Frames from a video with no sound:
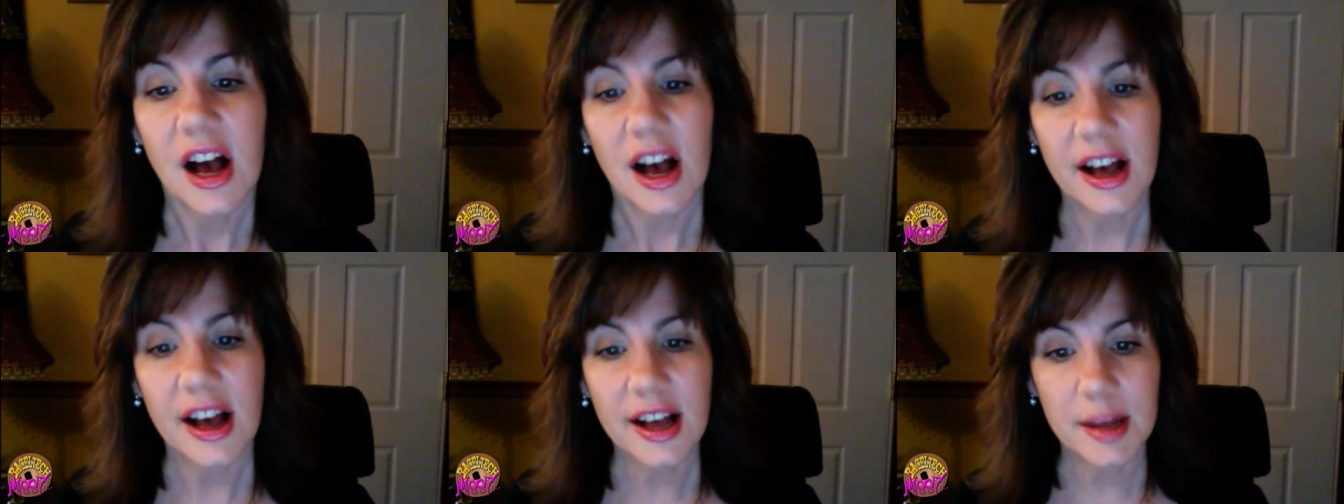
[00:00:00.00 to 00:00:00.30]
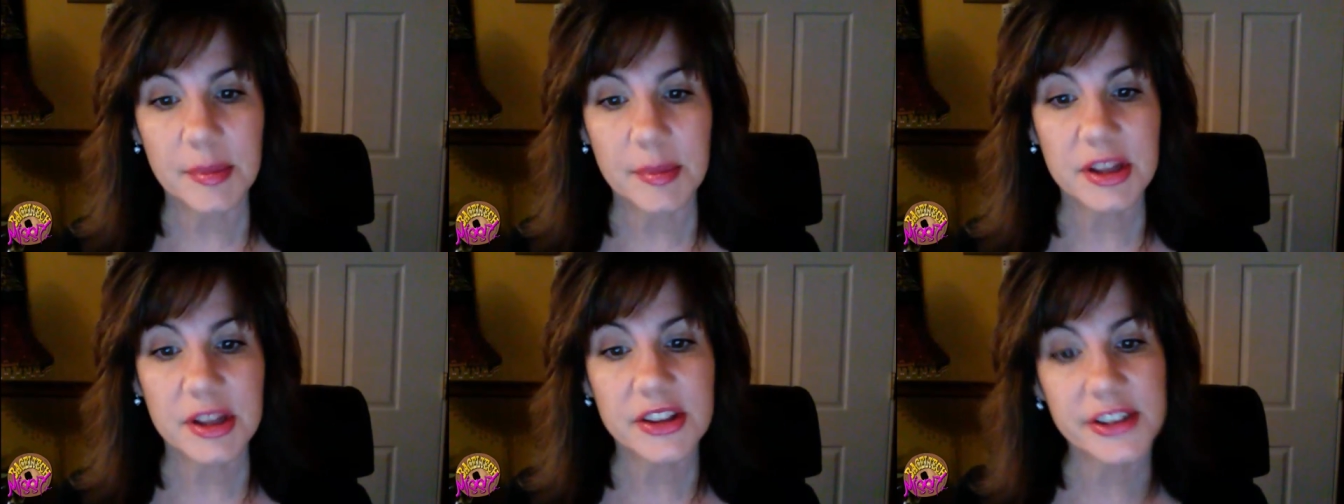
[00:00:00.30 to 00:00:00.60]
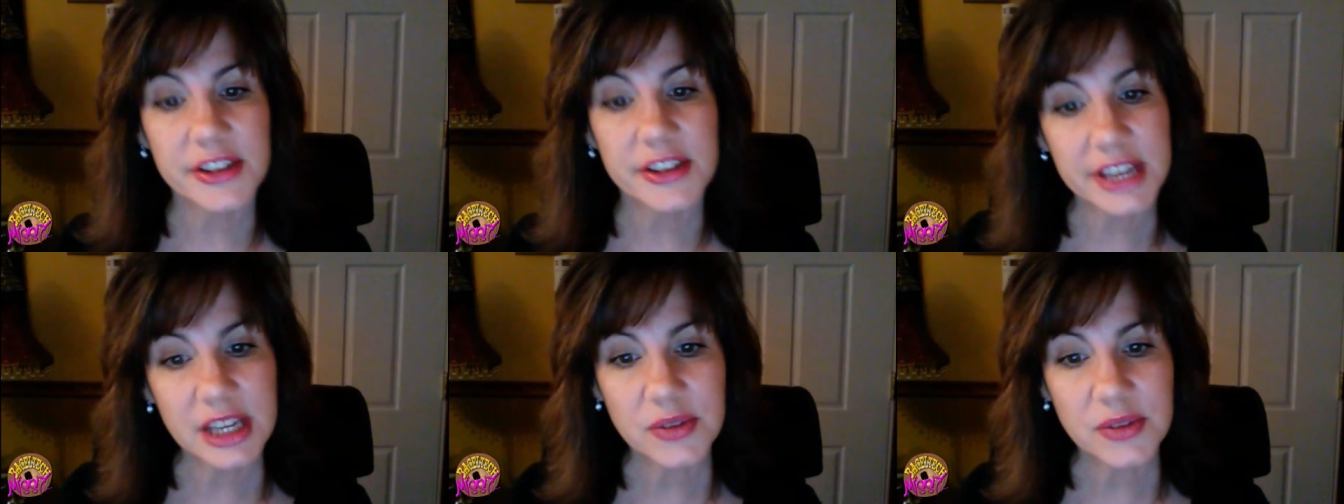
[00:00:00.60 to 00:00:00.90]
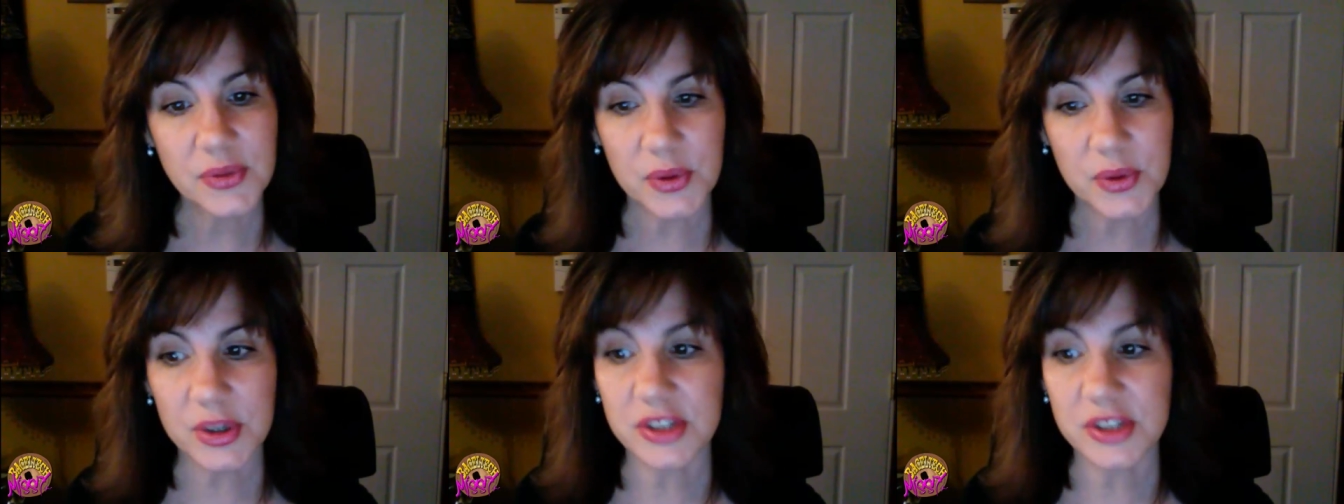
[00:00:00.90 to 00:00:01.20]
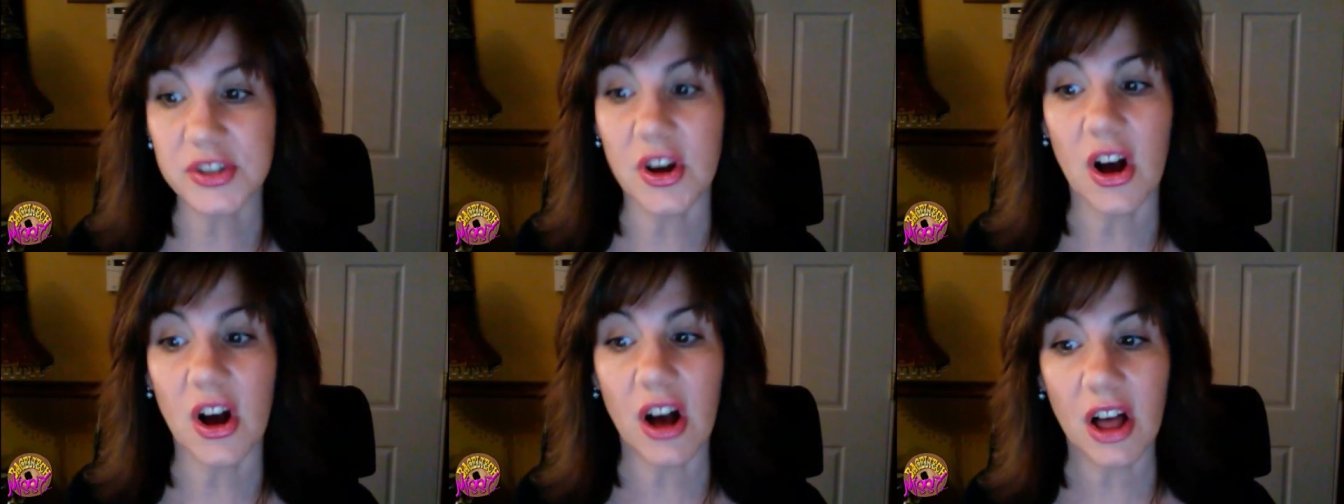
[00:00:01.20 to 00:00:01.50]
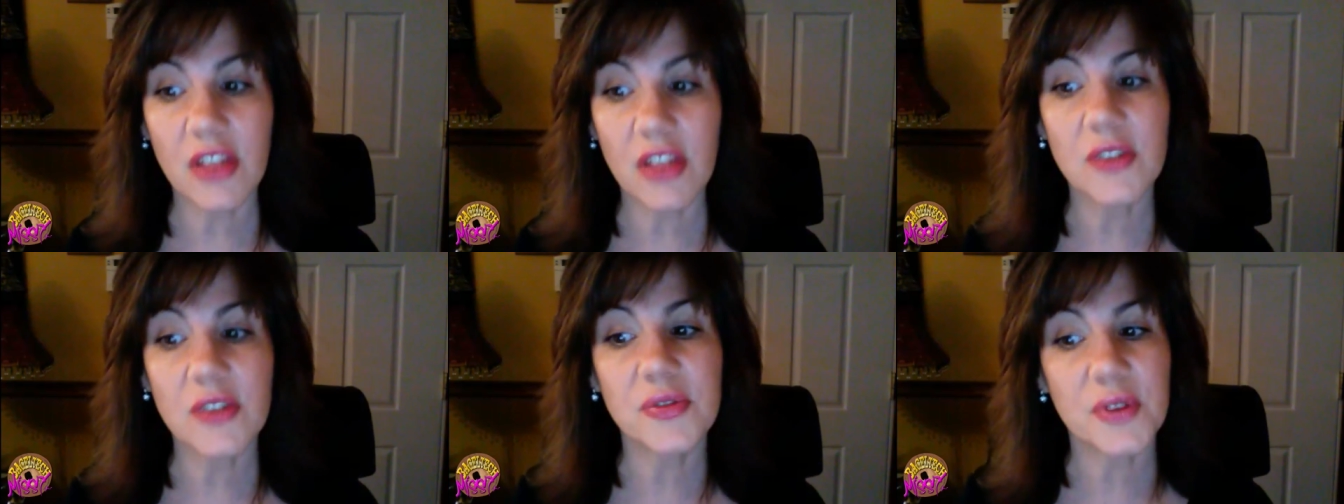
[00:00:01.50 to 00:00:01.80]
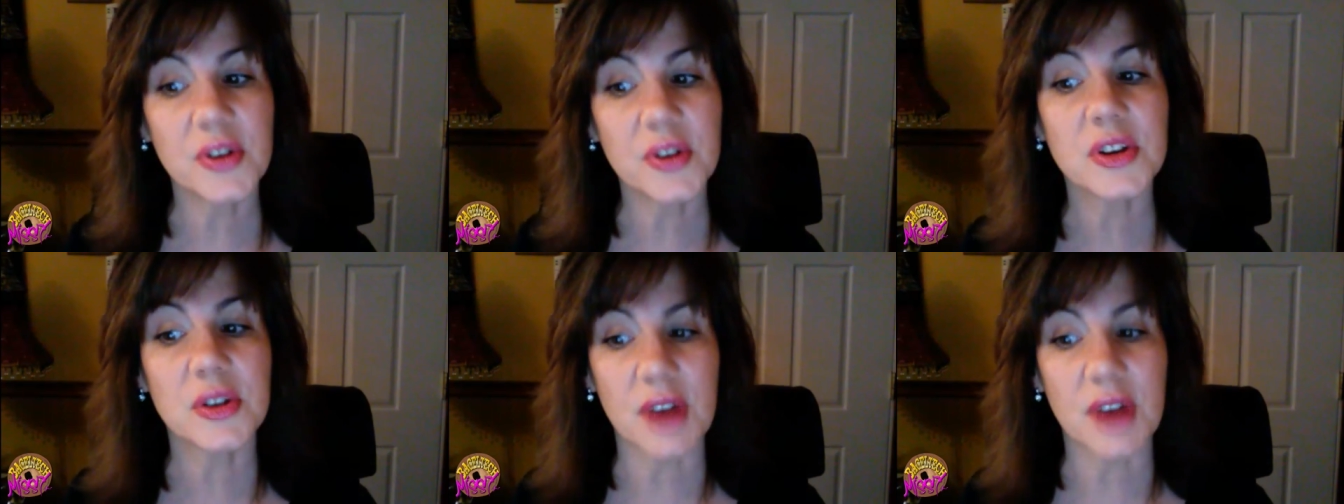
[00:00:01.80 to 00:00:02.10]
Um, looking forward to all the
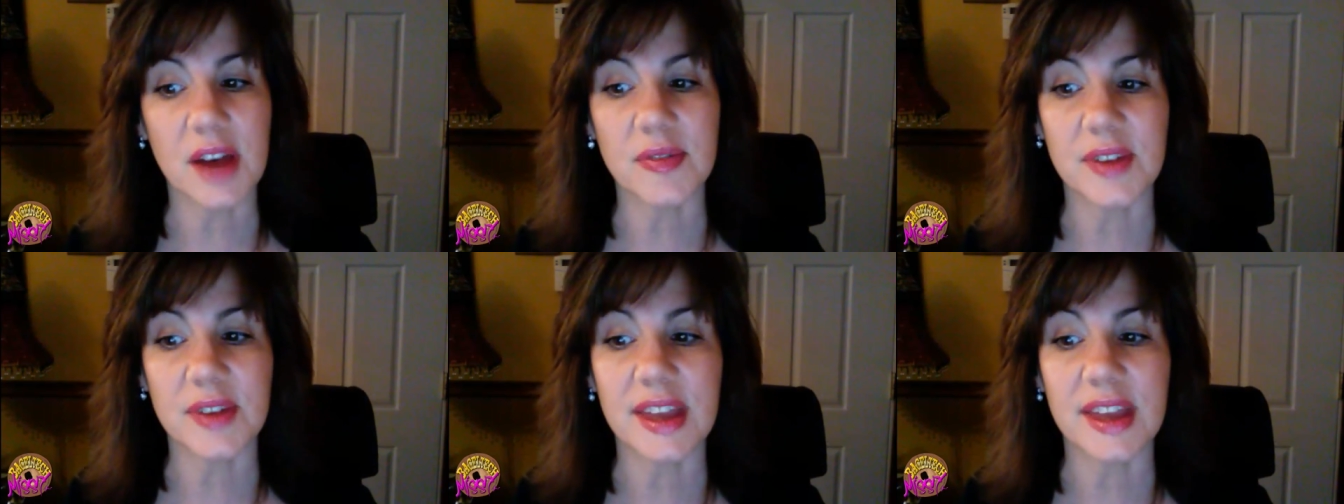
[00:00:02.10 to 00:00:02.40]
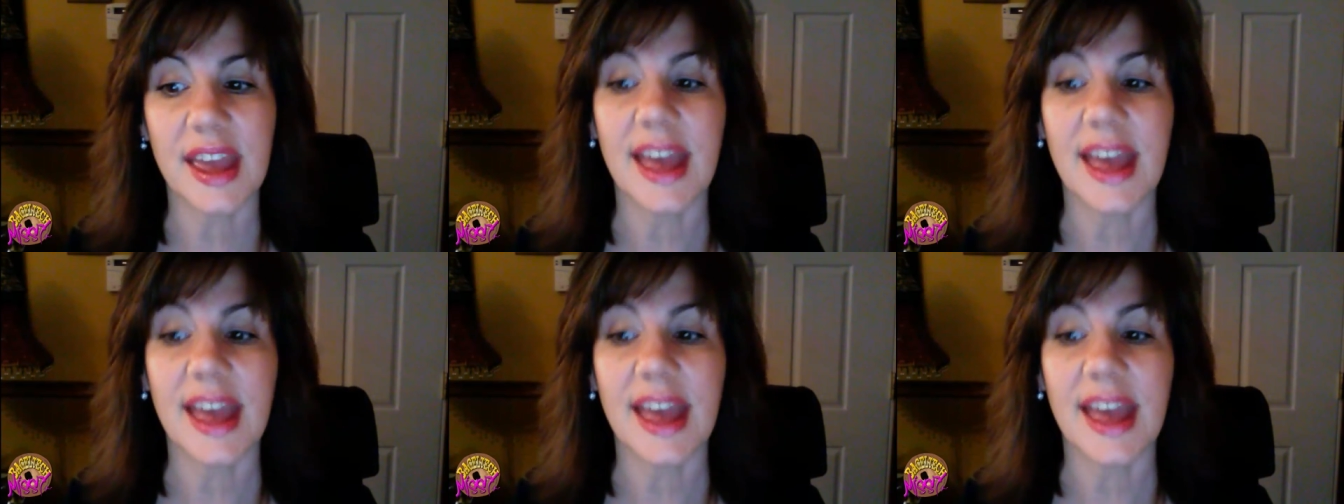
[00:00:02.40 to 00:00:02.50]
photographic